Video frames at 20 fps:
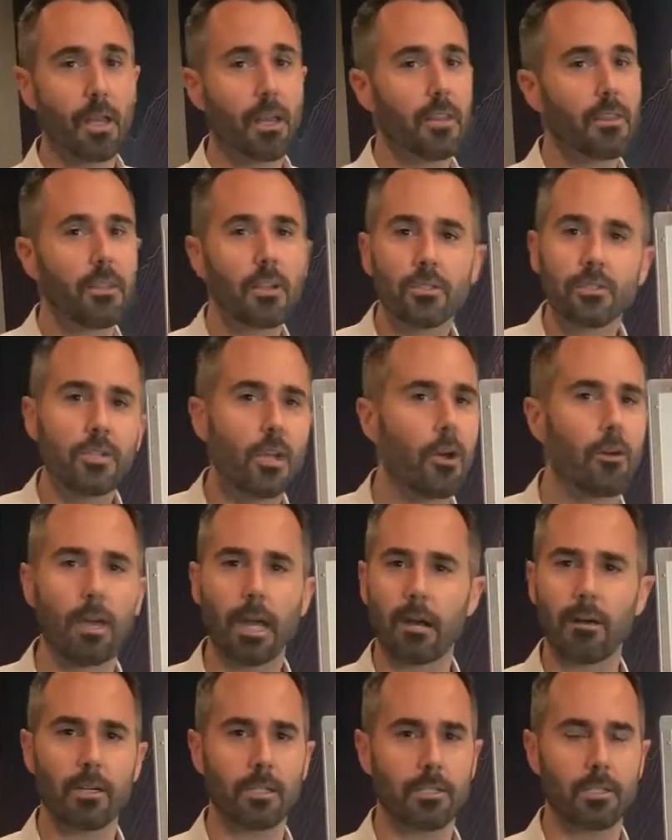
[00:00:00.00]
There's no
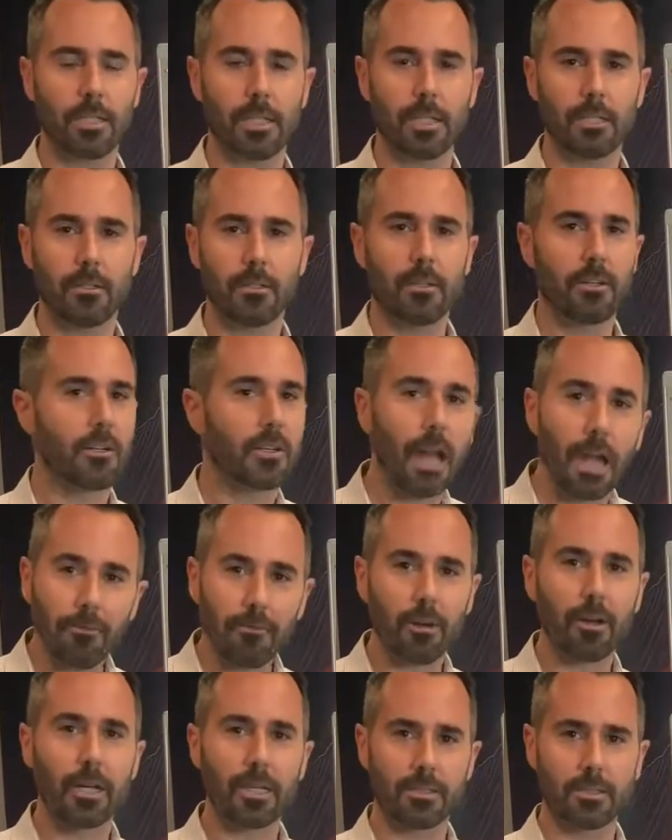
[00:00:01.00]
guarantee, there
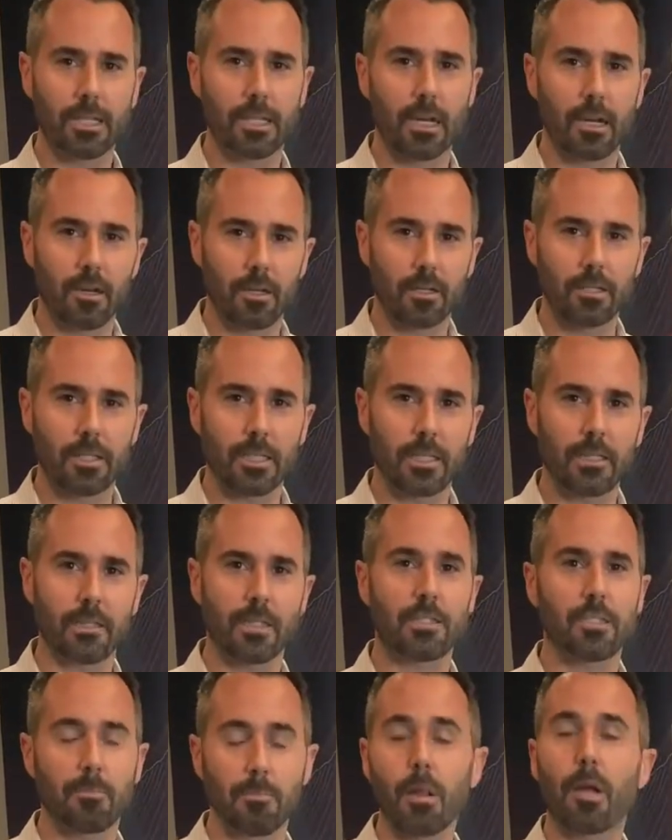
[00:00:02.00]
never is a guarantee that
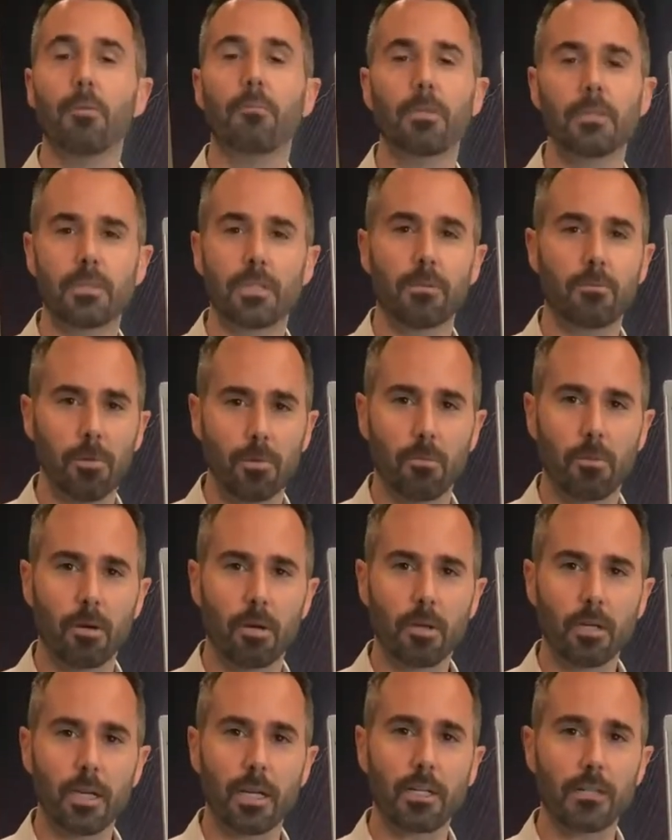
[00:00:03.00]
diplomacy will
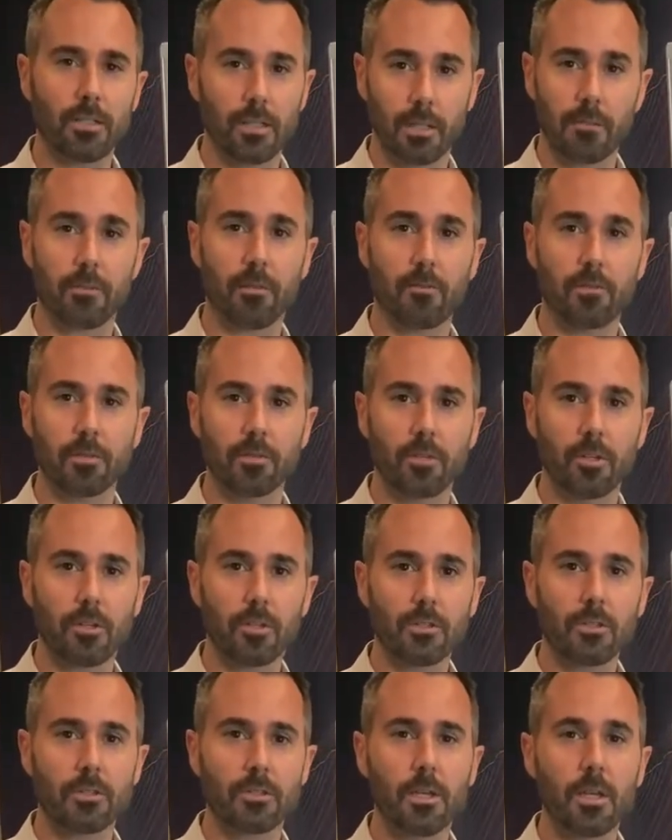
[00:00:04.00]
work and deliver
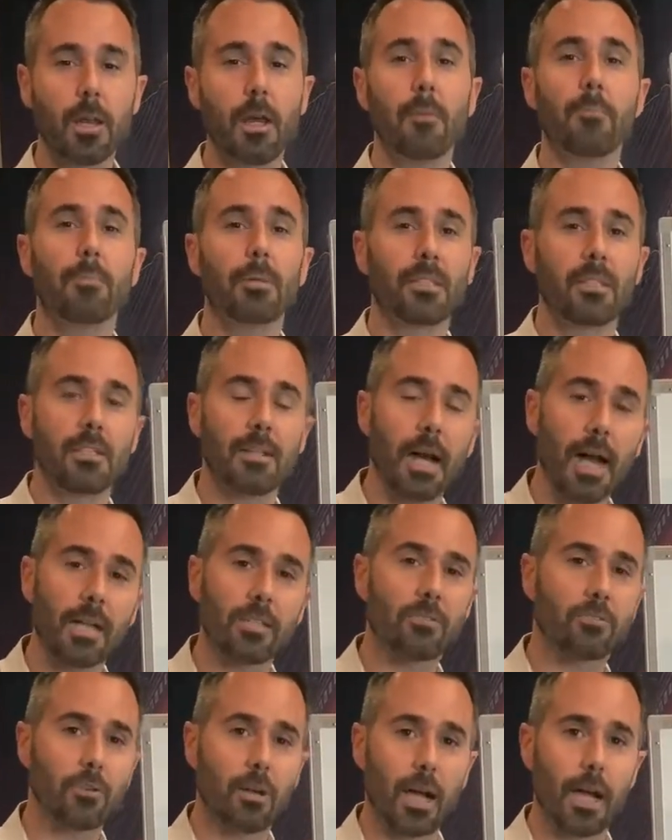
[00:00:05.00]
results, but to
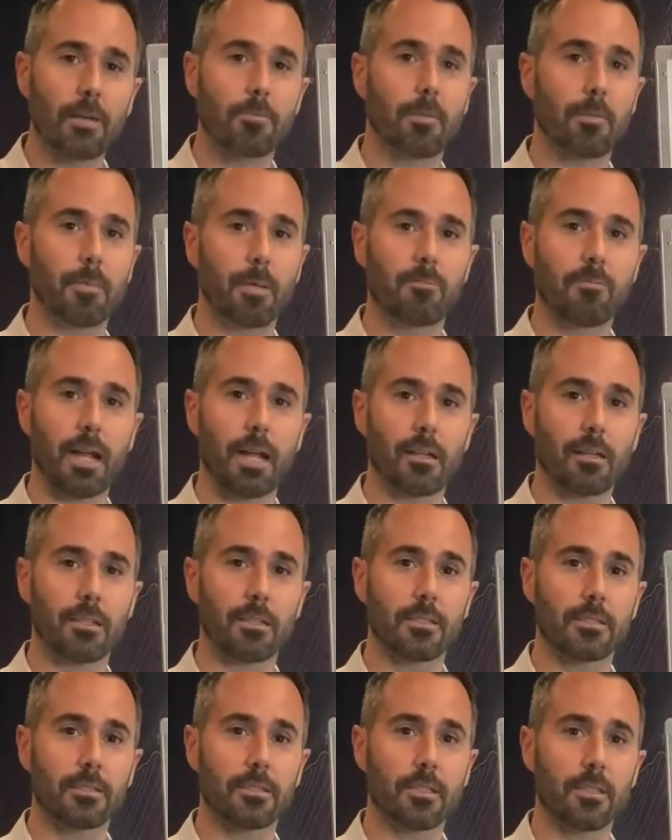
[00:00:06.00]
not try would be
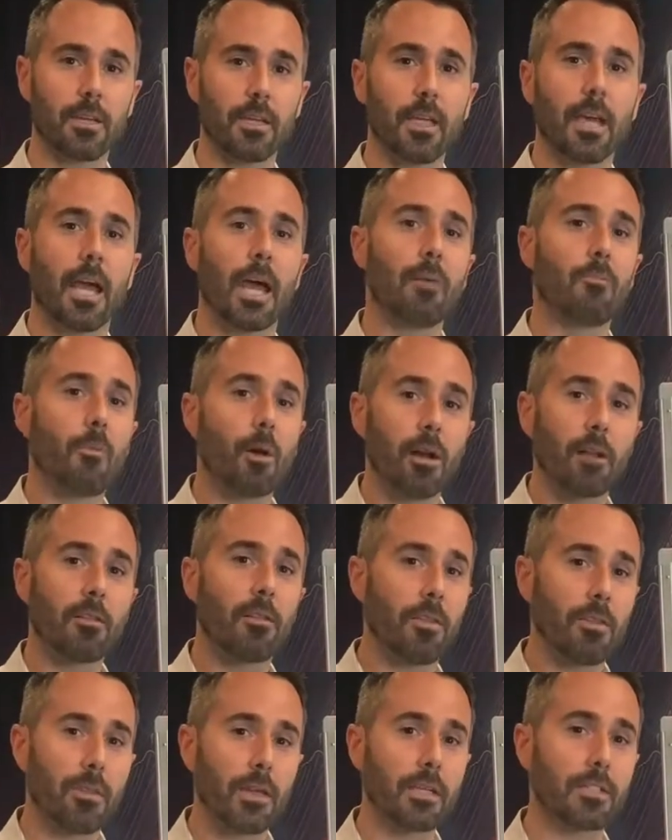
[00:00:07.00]
reckless. And one of
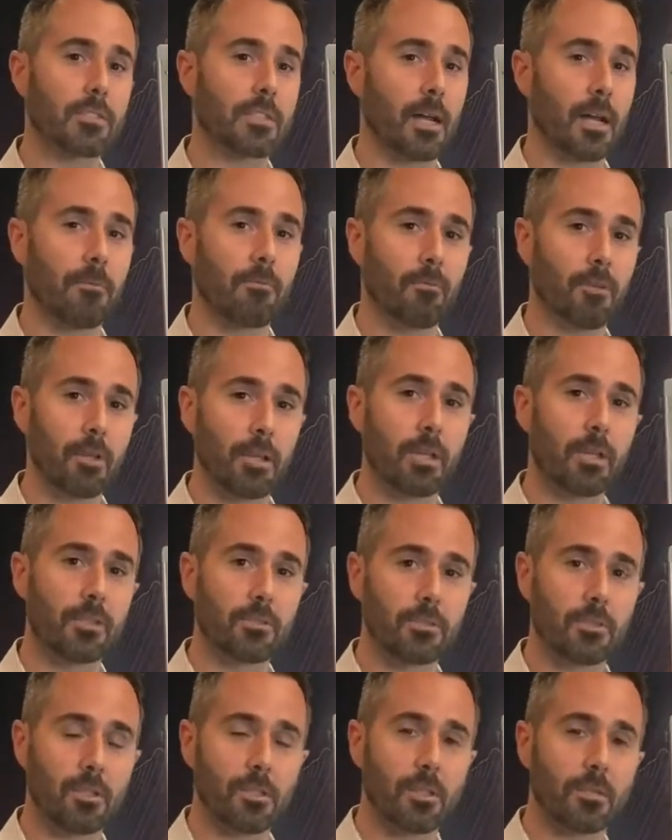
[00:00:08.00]
the things that I'm really
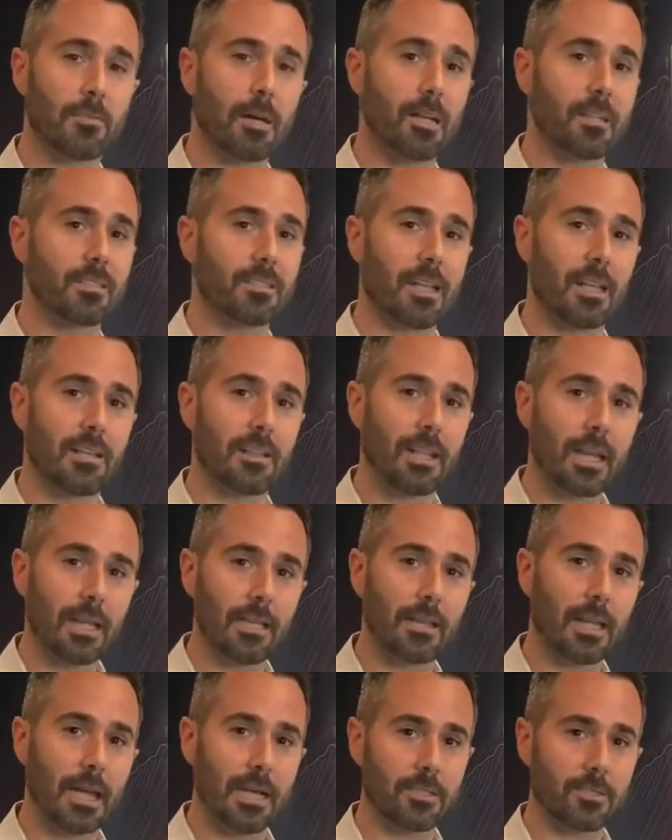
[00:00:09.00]
concerned about is that late
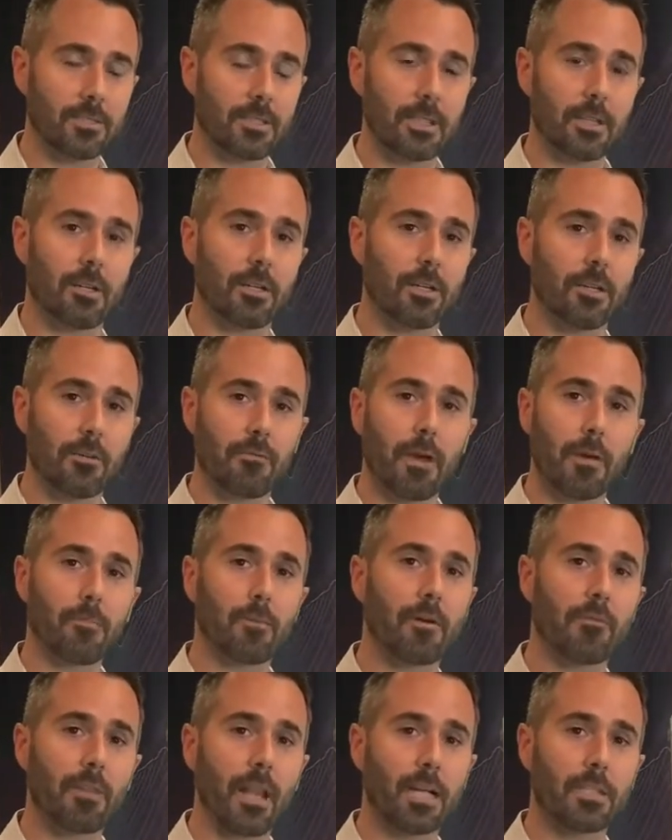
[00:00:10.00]
last year, in
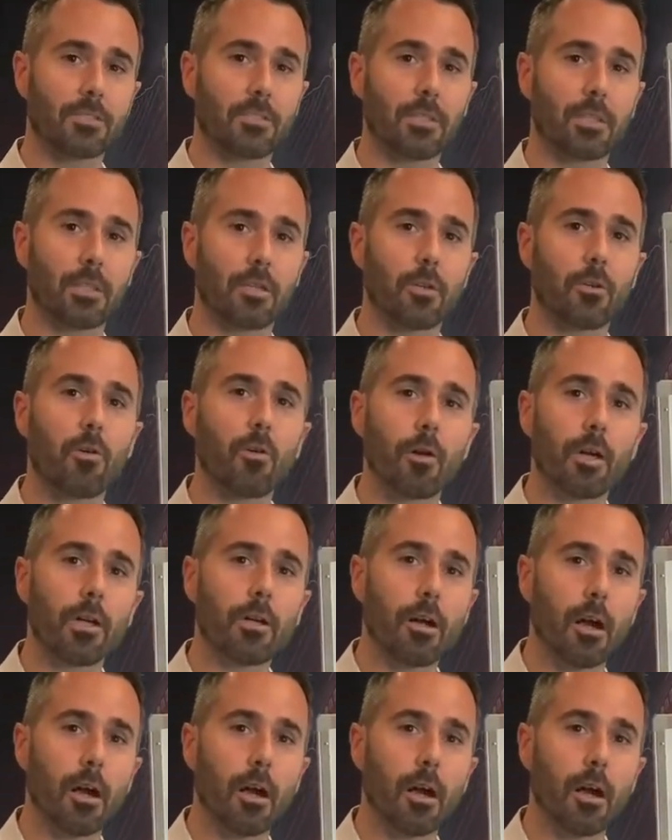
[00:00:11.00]
November of last year, Cory